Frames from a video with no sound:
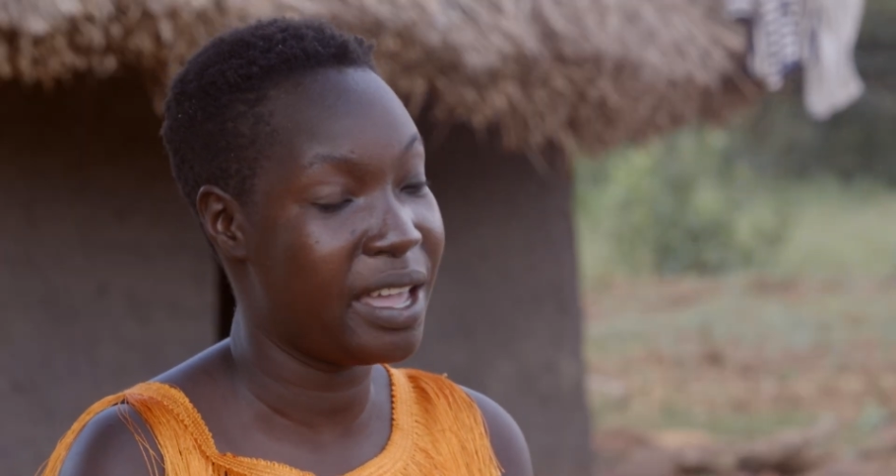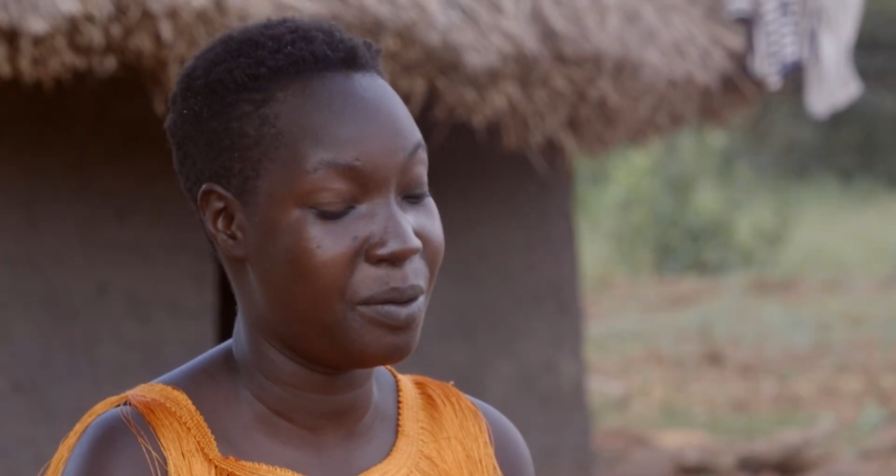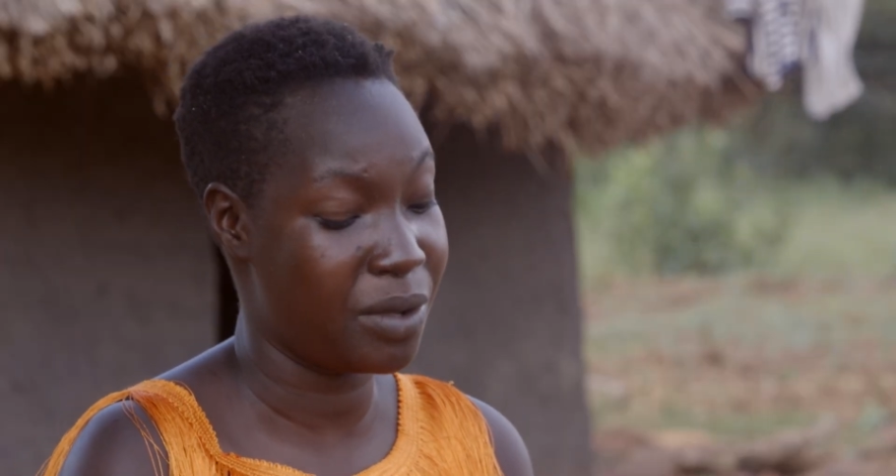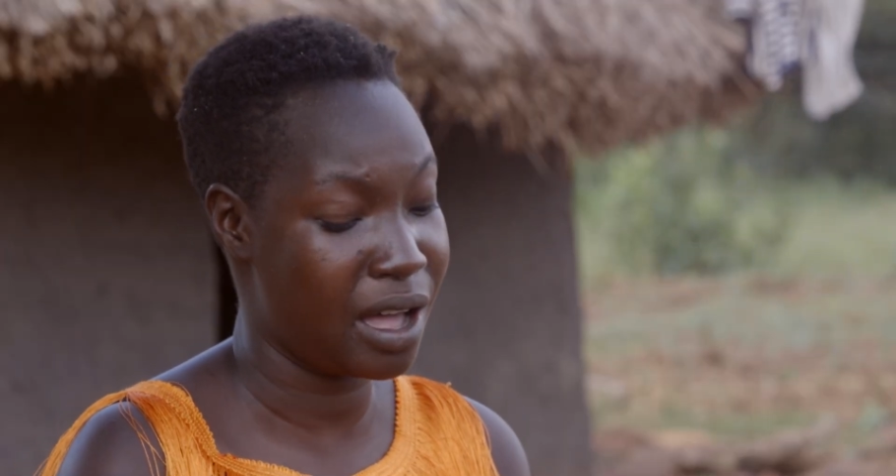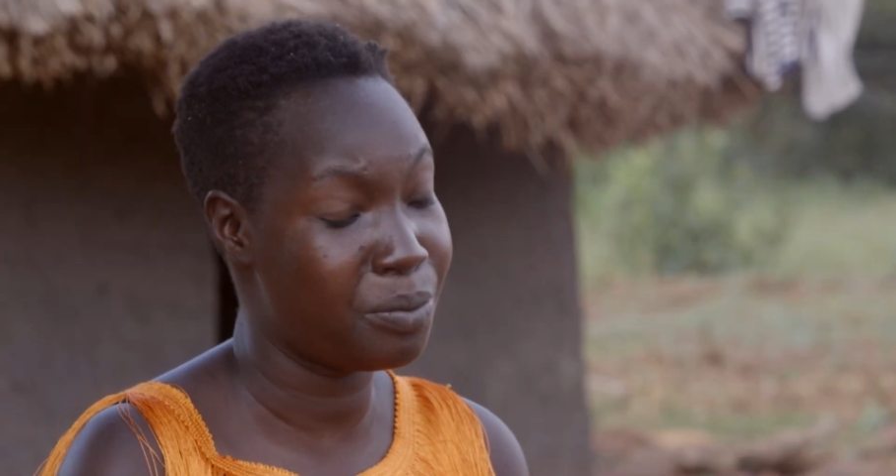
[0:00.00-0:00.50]

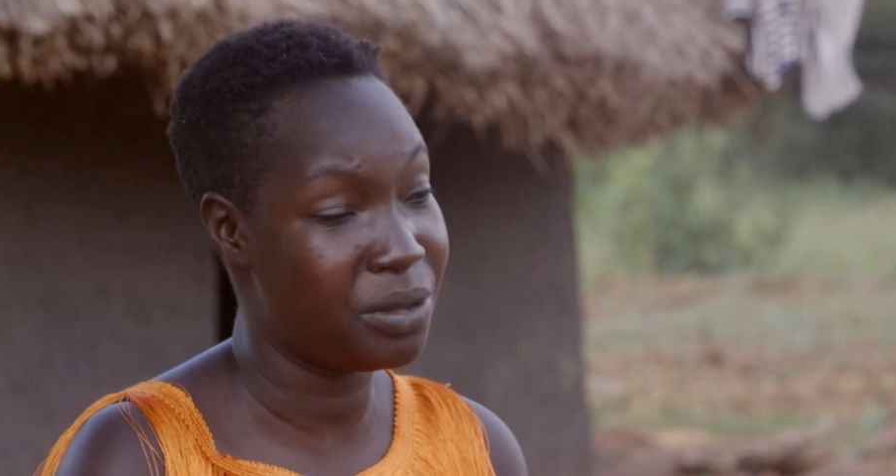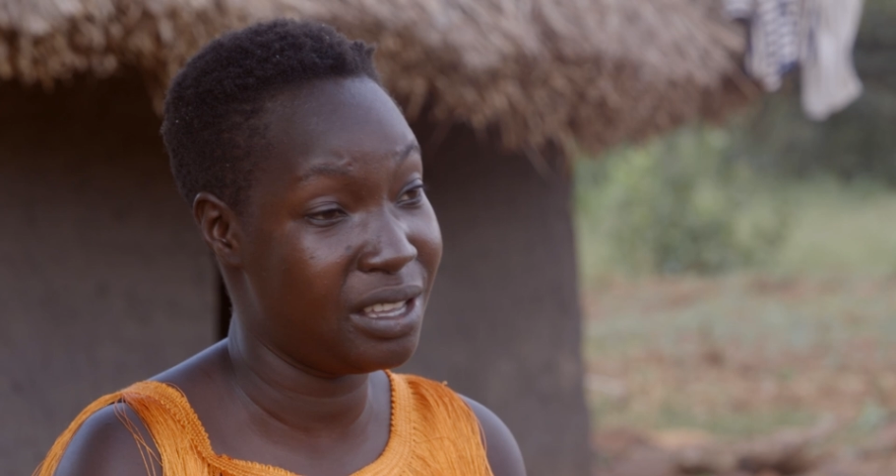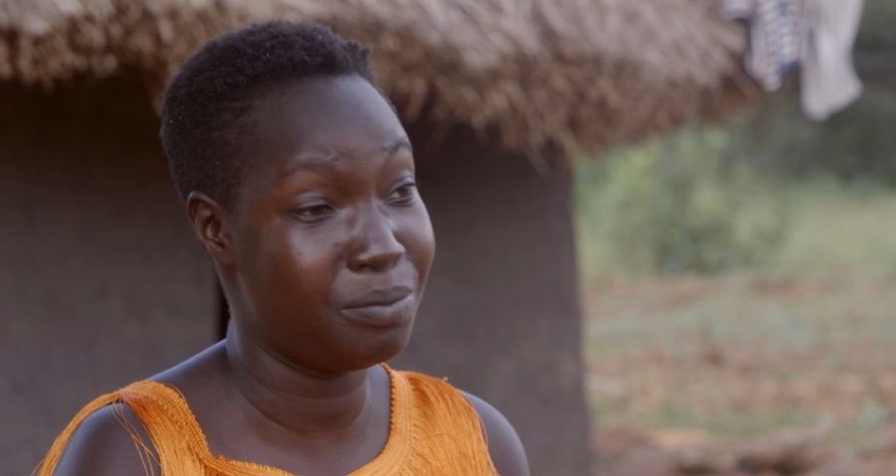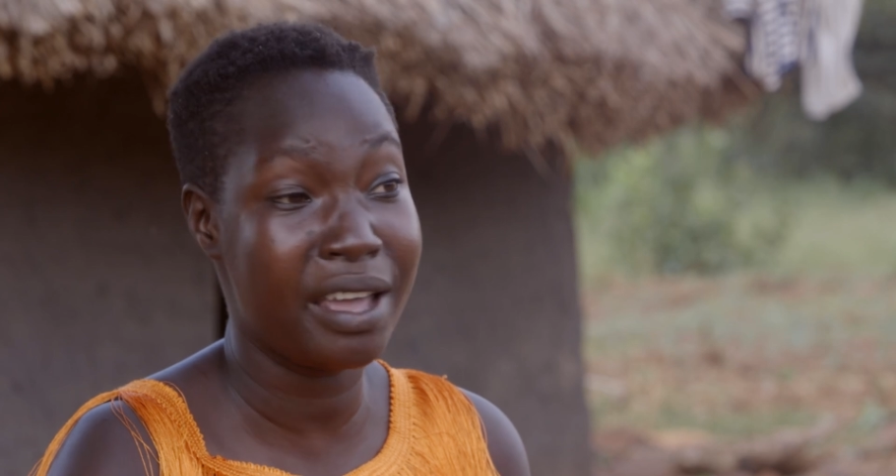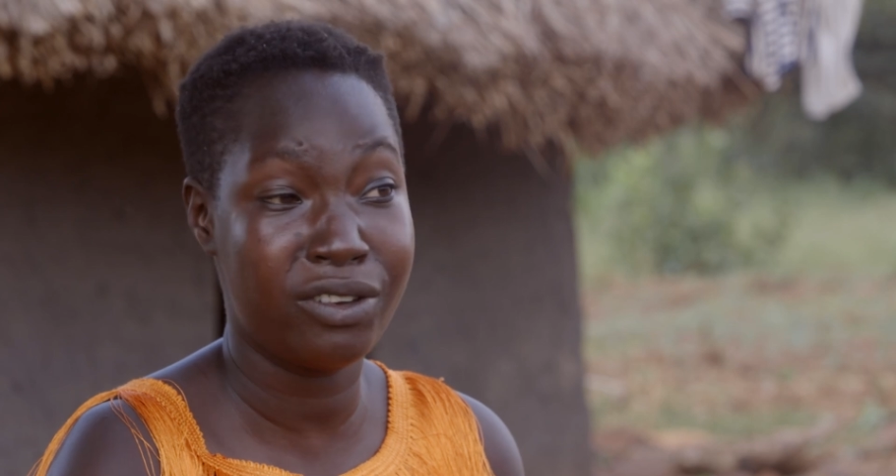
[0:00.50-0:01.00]
I'm happy
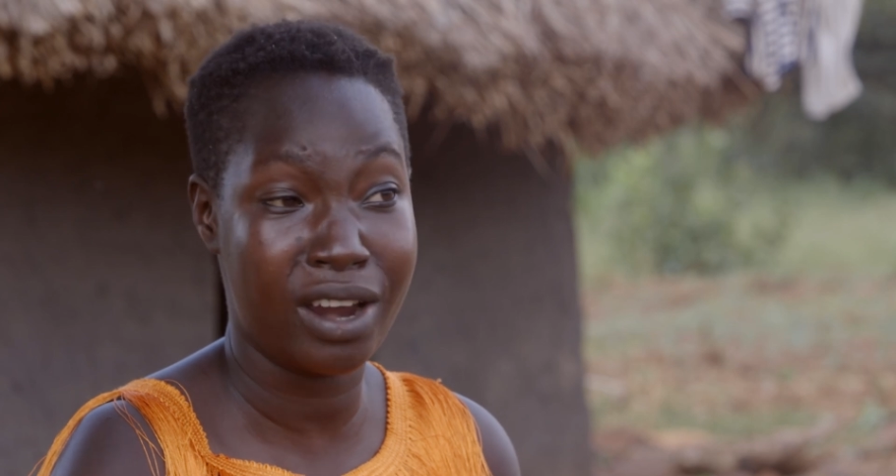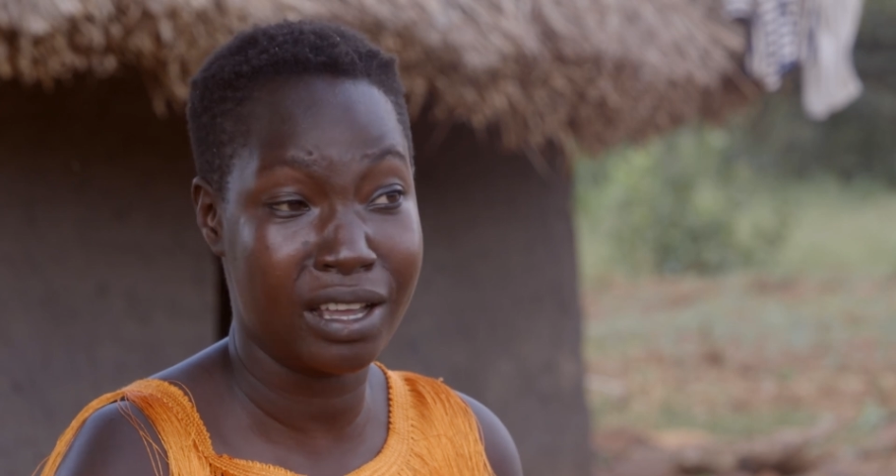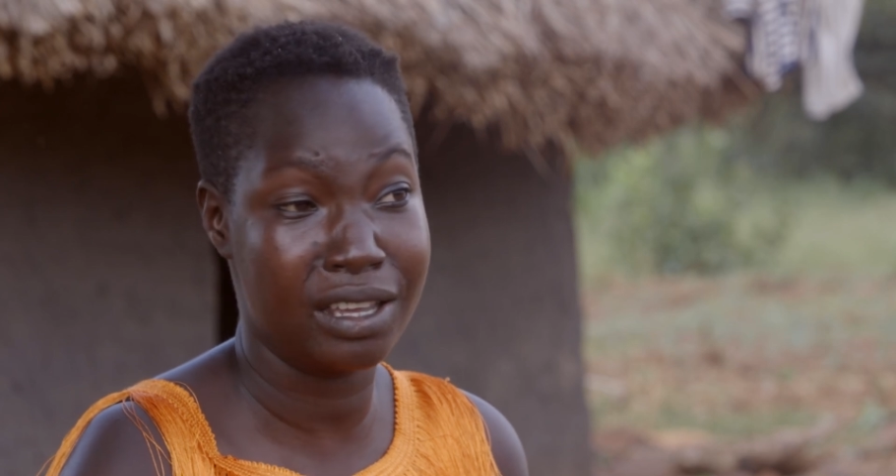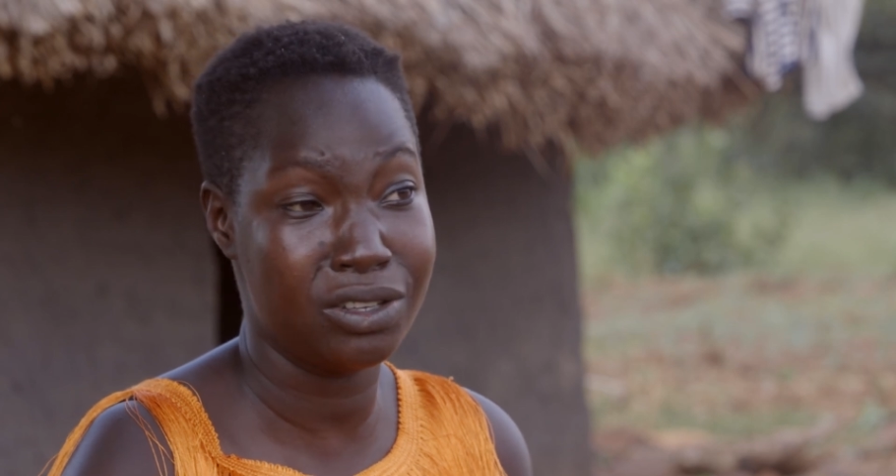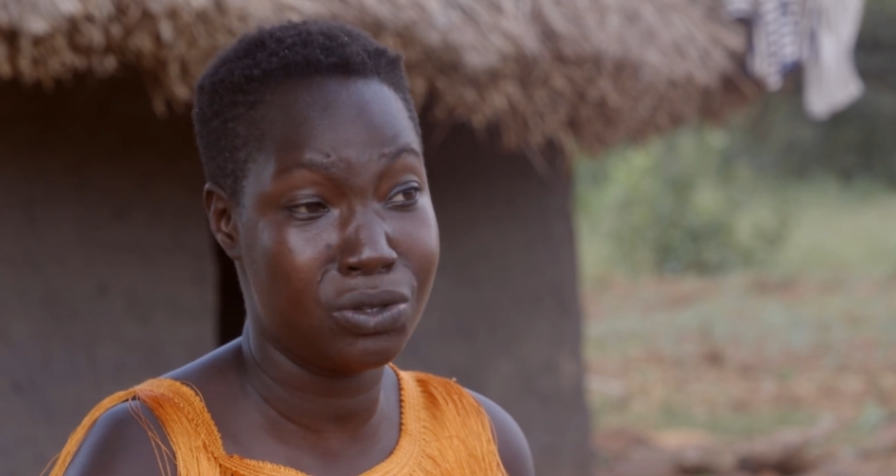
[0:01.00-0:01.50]
in my
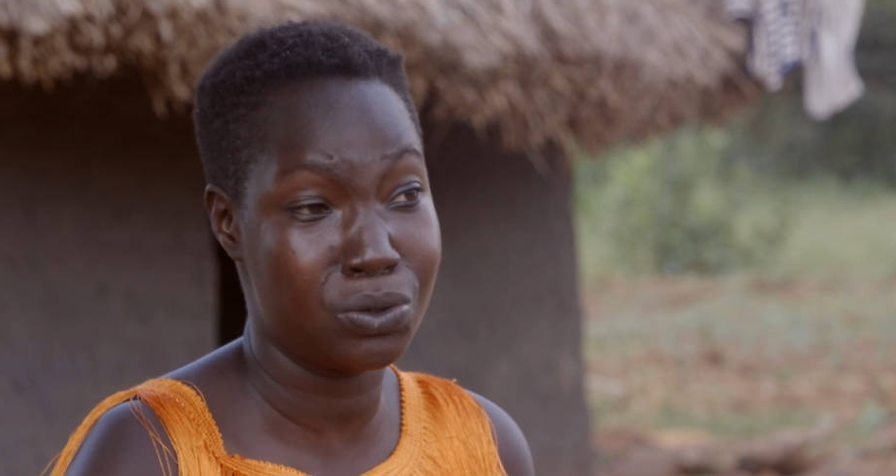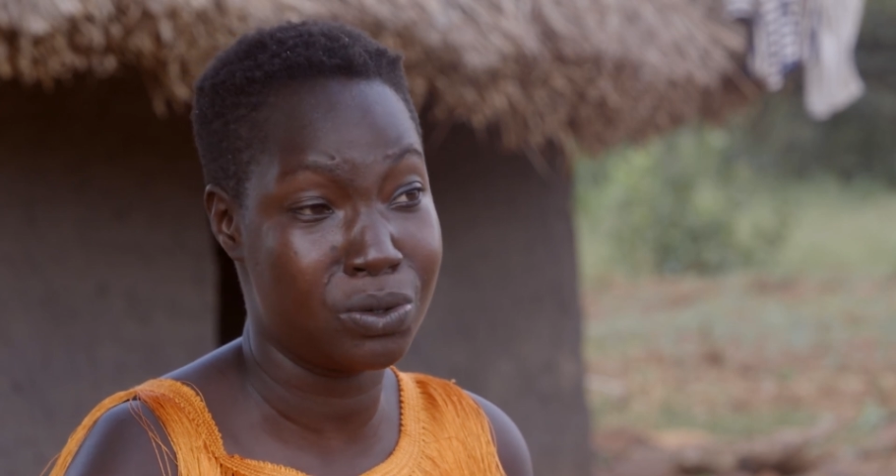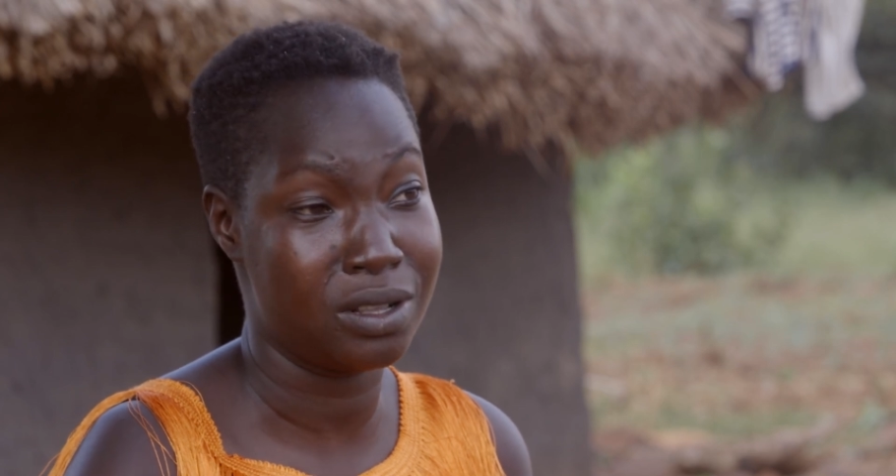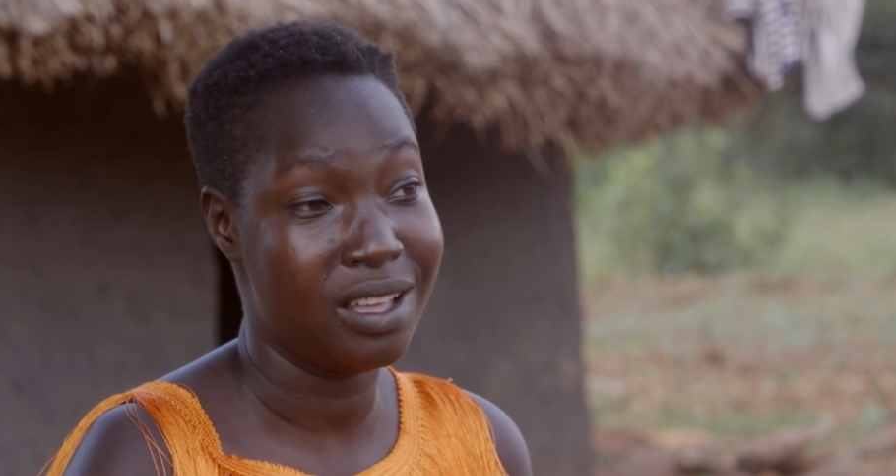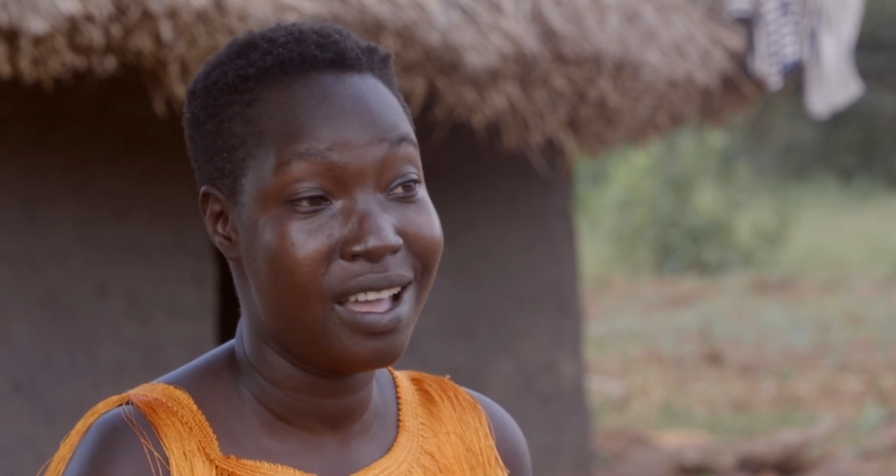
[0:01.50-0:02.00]
tracking tool.